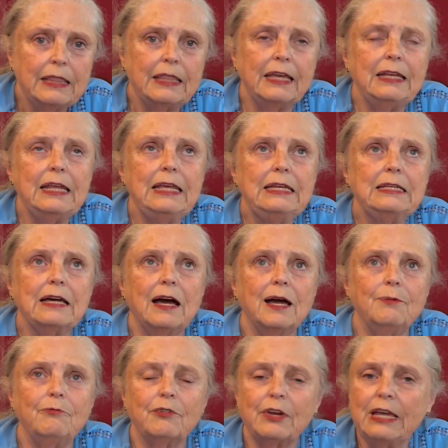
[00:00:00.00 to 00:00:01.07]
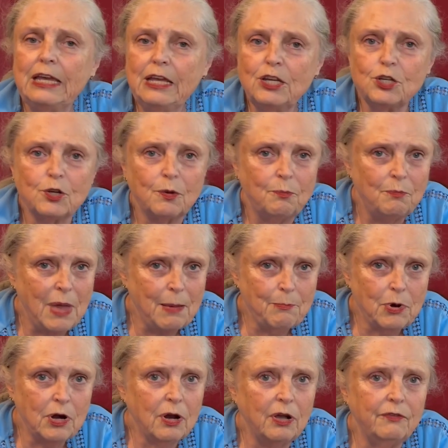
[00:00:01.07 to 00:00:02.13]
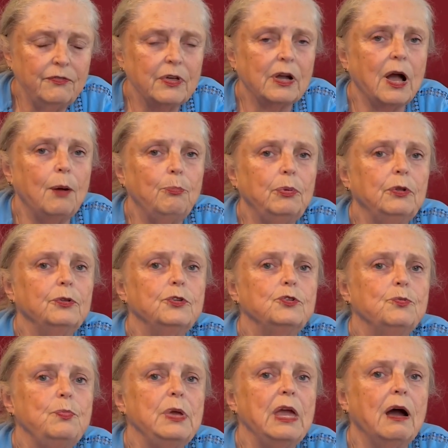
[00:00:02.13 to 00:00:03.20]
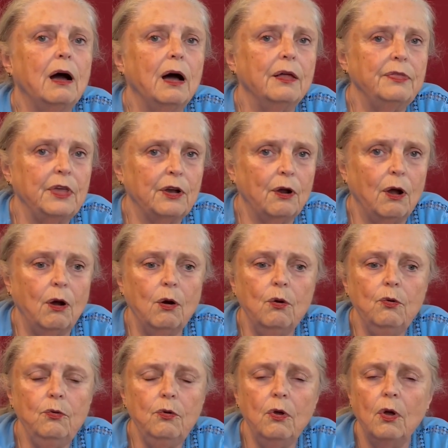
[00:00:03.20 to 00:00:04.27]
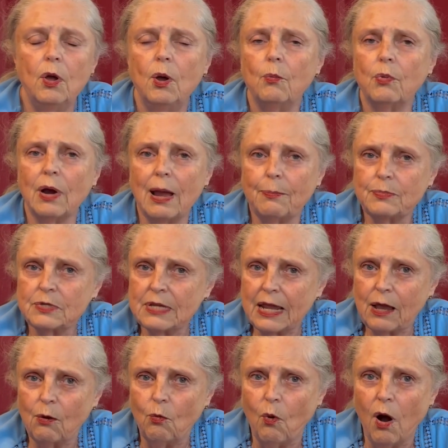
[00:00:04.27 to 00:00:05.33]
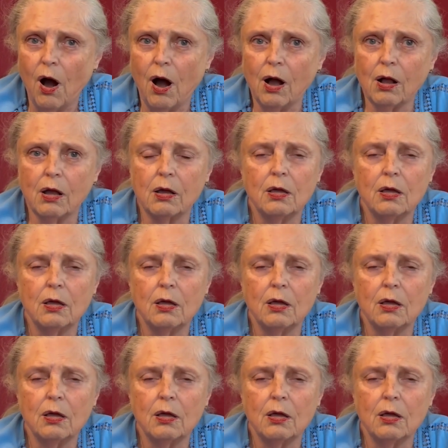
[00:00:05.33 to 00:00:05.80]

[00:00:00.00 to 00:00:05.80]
They need time for each member of the couple to be on their own, perhaps take a walk,